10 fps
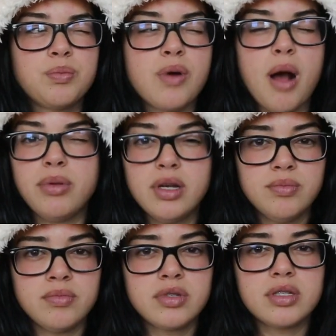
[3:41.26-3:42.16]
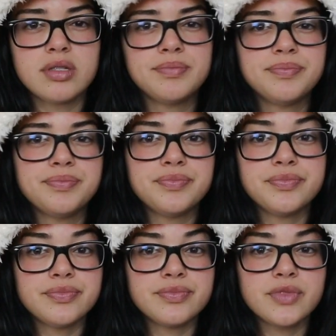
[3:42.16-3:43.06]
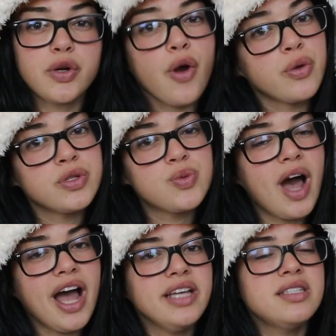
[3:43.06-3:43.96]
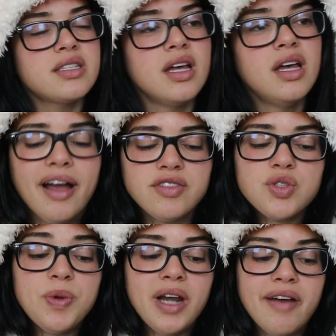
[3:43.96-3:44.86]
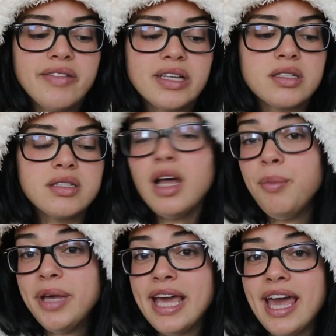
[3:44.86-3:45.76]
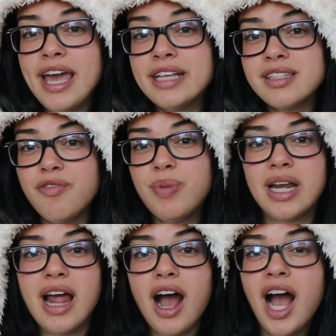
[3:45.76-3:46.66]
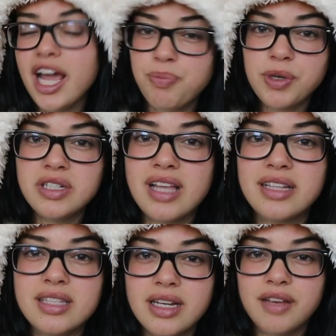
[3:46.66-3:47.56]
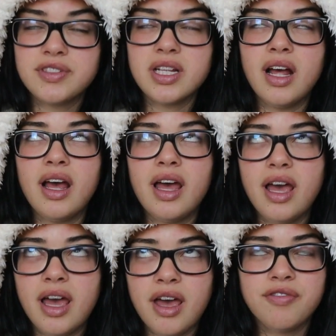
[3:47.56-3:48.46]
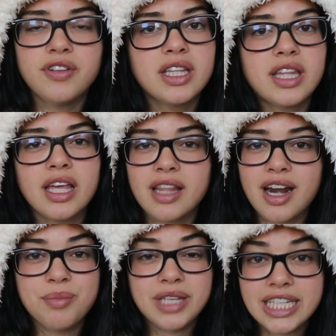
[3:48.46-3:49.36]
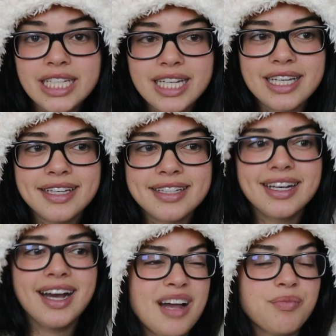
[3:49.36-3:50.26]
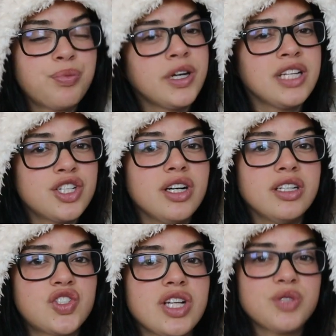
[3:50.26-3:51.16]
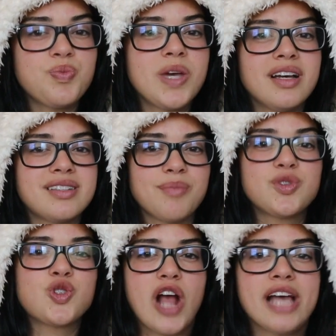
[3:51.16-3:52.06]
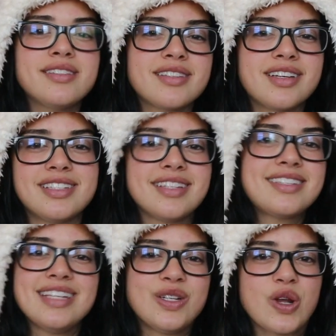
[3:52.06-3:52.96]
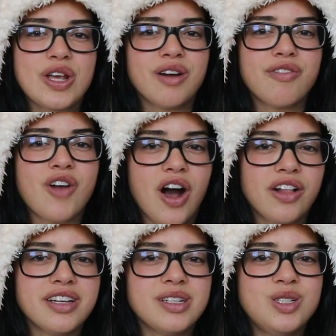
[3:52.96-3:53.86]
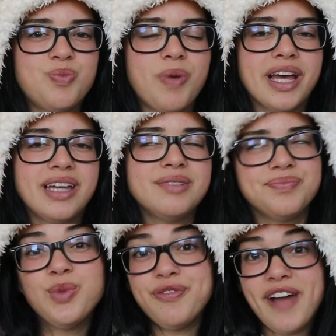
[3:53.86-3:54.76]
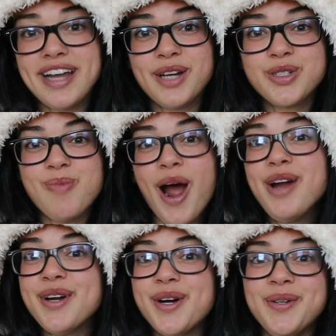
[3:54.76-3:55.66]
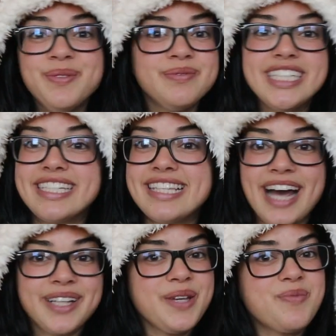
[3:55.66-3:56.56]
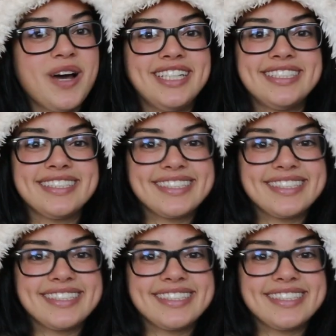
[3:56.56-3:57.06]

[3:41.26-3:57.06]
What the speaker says: problems, Crohn's wise. I've just been having stomach aches, I've been hypersensitive to everything that I'm eating. I'm pretty sure it's just because I'm stressed because it's senior year of college, but we'll find out tomorrow exactly what